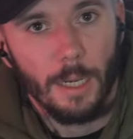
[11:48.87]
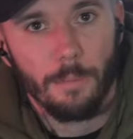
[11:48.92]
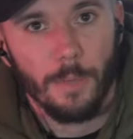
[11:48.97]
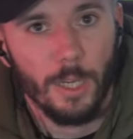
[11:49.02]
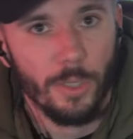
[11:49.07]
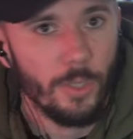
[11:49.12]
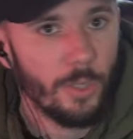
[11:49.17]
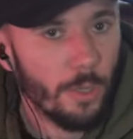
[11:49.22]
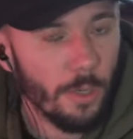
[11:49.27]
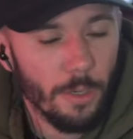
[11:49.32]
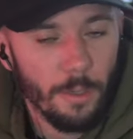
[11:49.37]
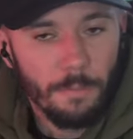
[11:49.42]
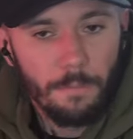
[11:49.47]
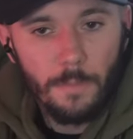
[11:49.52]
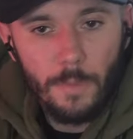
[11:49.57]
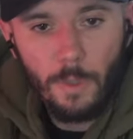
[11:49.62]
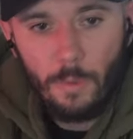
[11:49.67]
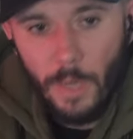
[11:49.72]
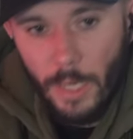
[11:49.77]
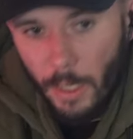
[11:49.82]
I'm not sure.
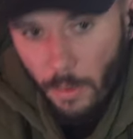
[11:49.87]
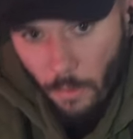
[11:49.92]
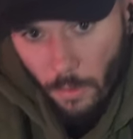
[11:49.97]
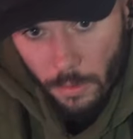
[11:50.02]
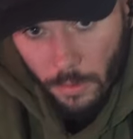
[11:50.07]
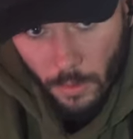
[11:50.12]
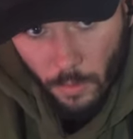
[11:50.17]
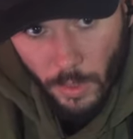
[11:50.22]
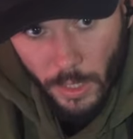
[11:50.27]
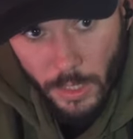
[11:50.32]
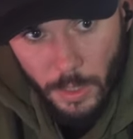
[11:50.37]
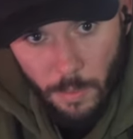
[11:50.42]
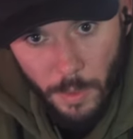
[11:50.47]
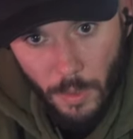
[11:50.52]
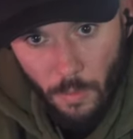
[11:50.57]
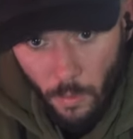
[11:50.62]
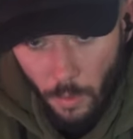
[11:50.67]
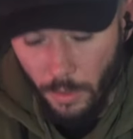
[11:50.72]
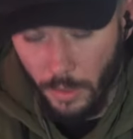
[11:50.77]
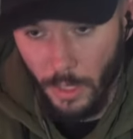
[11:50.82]
The way it, the way it's
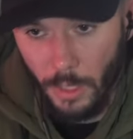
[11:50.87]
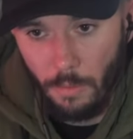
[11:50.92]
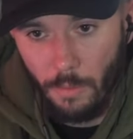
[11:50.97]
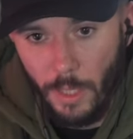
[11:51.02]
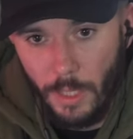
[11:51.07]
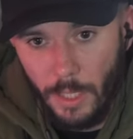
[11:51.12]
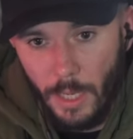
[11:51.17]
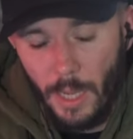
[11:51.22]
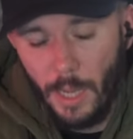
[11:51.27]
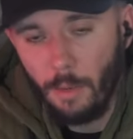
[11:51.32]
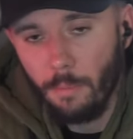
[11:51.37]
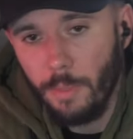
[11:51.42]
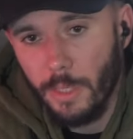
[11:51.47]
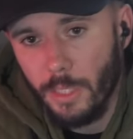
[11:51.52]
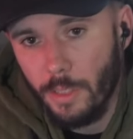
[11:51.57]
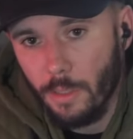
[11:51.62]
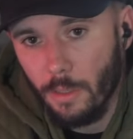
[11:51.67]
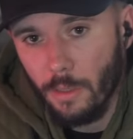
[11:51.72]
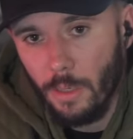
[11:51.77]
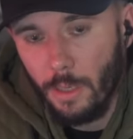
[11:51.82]
been working right now,
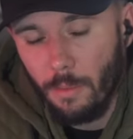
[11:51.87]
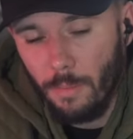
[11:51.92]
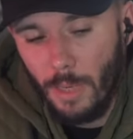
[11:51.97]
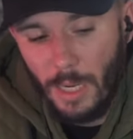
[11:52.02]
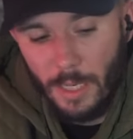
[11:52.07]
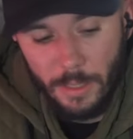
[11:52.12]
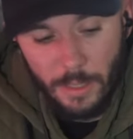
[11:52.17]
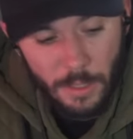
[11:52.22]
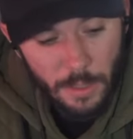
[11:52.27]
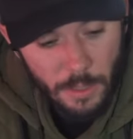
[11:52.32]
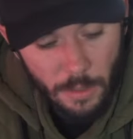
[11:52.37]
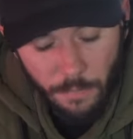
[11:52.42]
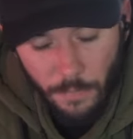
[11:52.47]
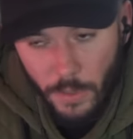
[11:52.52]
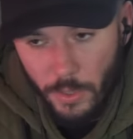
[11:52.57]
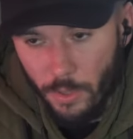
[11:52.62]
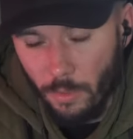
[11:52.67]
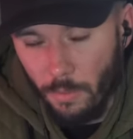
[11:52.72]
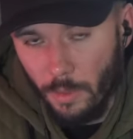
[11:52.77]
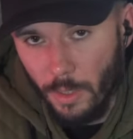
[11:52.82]
based on Hamas's
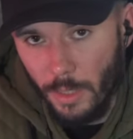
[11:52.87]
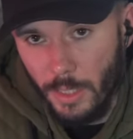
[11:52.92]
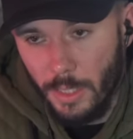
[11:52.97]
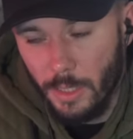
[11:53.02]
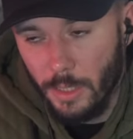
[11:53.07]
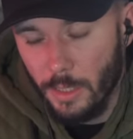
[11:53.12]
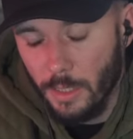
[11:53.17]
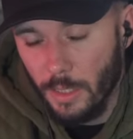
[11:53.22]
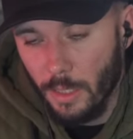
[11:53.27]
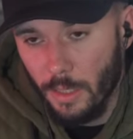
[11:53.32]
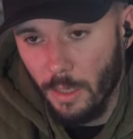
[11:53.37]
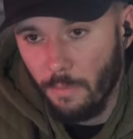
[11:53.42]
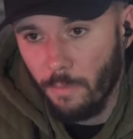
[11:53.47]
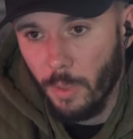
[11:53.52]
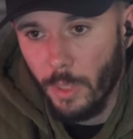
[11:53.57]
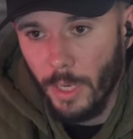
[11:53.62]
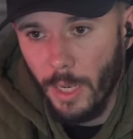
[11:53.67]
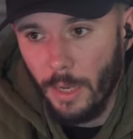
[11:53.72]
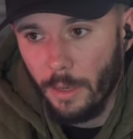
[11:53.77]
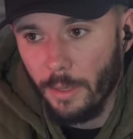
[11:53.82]
official releases that
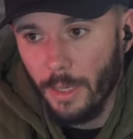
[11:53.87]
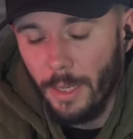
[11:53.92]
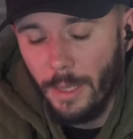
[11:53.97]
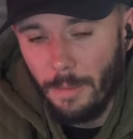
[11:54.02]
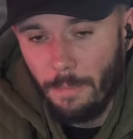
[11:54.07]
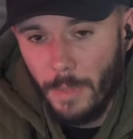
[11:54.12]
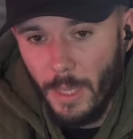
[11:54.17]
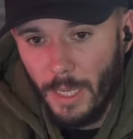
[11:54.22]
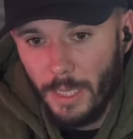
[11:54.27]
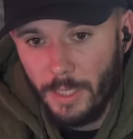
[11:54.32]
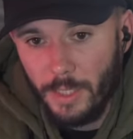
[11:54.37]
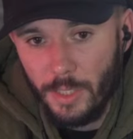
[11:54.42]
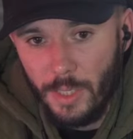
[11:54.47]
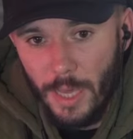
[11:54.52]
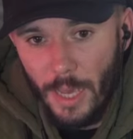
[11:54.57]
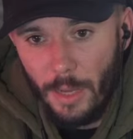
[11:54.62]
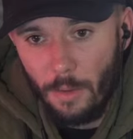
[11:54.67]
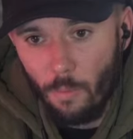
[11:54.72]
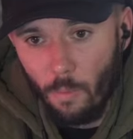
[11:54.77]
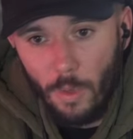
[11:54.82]
they've put out, is
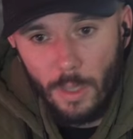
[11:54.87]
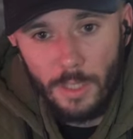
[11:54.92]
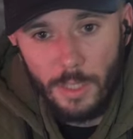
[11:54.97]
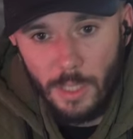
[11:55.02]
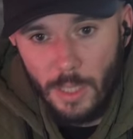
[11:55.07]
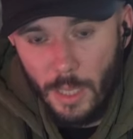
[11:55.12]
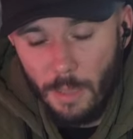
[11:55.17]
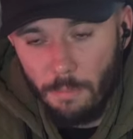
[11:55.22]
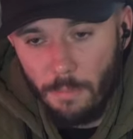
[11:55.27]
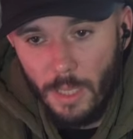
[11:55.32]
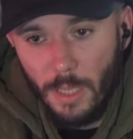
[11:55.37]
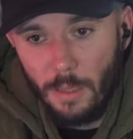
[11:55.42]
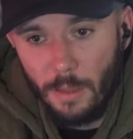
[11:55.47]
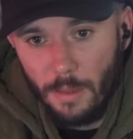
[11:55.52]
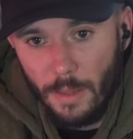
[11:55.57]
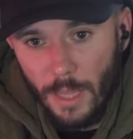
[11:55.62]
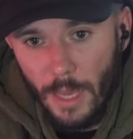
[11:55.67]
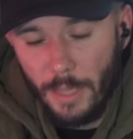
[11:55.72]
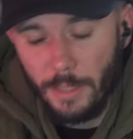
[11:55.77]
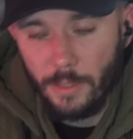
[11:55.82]
that once they
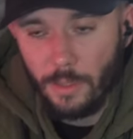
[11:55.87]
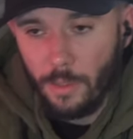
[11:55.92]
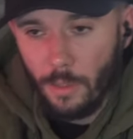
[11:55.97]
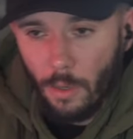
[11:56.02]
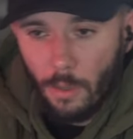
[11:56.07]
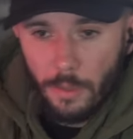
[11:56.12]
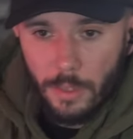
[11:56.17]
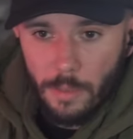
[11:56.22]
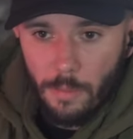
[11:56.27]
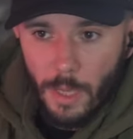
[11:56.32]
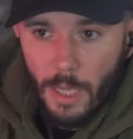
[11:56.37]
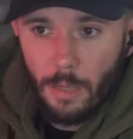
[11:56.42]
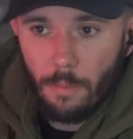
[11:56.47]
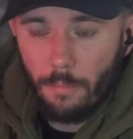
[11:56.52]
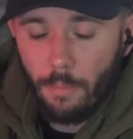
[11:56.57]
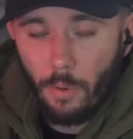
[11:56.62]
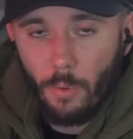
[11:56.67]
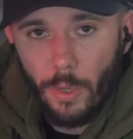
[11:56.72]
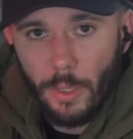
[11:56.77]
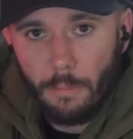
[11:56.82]
meet that
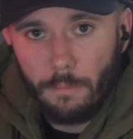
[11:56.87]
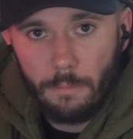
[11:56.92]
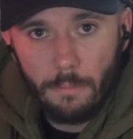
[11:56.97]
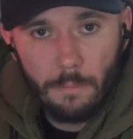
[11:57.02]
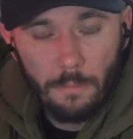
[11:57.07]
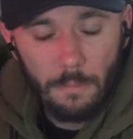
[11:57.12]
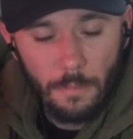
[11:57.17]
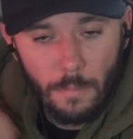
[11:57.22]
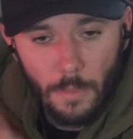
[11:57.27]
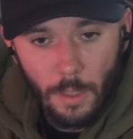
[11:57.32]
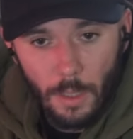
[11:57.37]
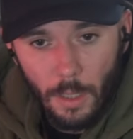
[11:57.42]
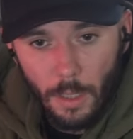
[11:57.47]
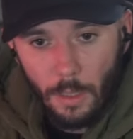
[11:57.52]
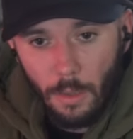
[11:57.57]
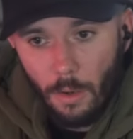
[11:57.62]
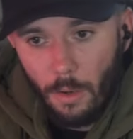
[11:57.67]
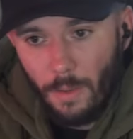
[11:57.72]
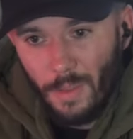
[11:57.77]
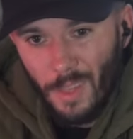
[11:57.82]
ultimatum point
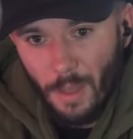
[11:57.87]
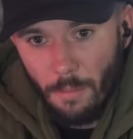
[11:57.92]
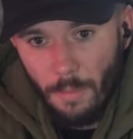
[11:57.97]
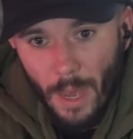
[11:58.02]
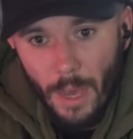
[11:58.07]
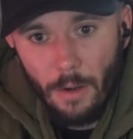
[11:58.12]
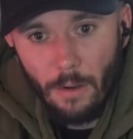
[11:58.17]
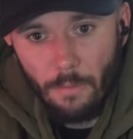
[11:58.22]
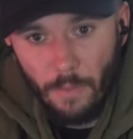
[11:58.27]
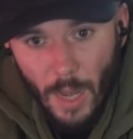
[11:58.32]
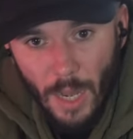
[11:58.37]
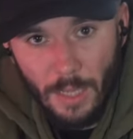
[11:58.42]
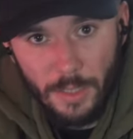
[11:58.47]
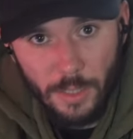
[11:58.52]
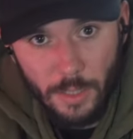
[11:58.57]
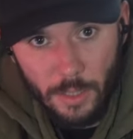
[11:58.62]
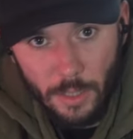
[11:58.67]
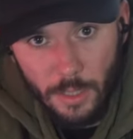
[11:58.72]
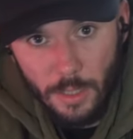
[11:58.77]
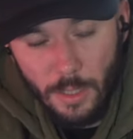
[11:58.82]
uh, on the amount of
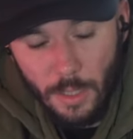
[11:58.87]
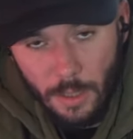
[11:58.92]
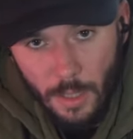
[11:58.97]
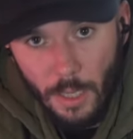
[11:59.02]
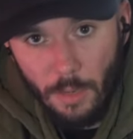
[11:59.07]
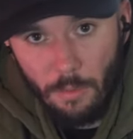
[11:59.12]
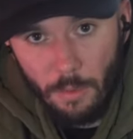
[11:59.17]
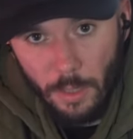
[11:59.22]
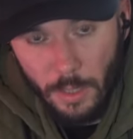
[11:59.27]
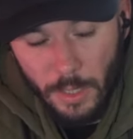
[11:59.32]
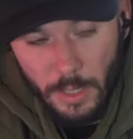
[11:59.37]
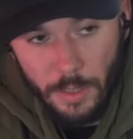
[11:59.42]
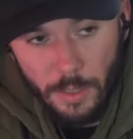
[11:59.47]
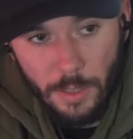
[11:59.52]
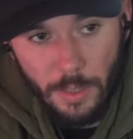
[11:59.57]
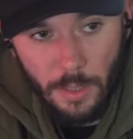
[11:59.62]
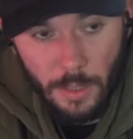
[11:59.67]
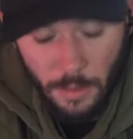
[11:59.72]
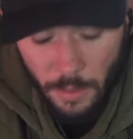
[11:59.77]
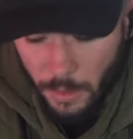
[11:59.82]
hostages that they
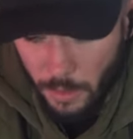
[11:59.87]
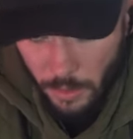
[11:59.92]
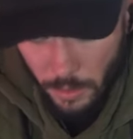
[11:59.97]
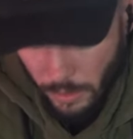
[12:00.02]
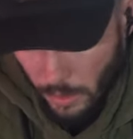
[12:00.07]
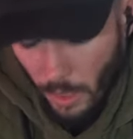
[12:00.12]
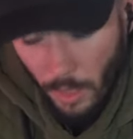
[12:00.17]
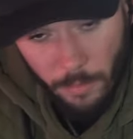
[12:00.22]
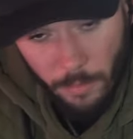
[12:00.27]
released, and this is